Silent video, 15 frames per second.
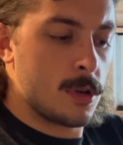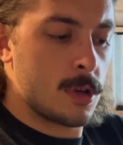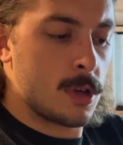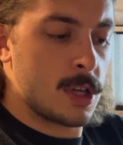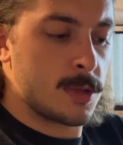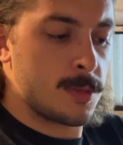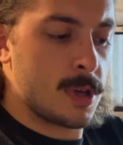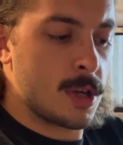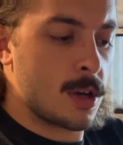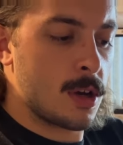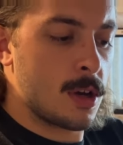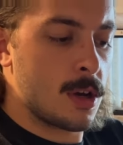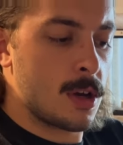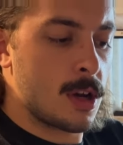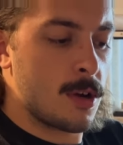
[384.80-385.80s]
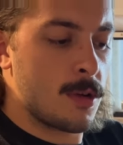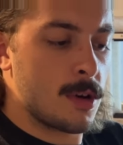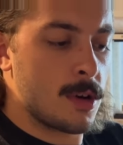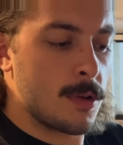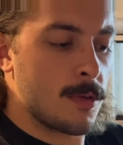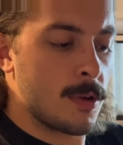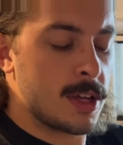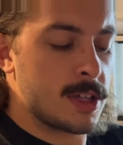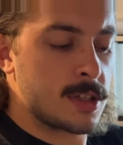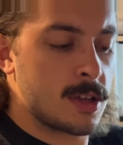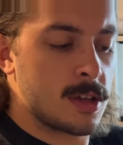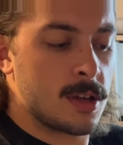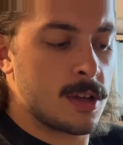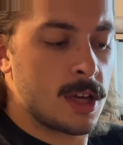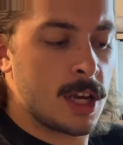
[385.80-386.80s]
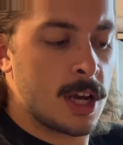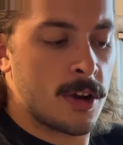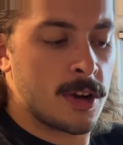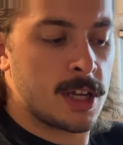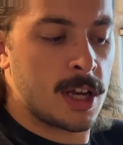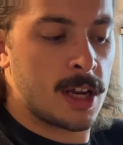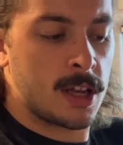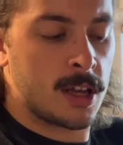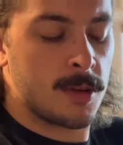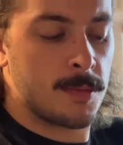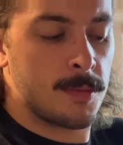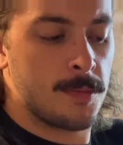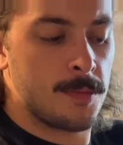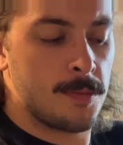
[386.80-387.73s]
He's being good. I don't wanna risk irritating him.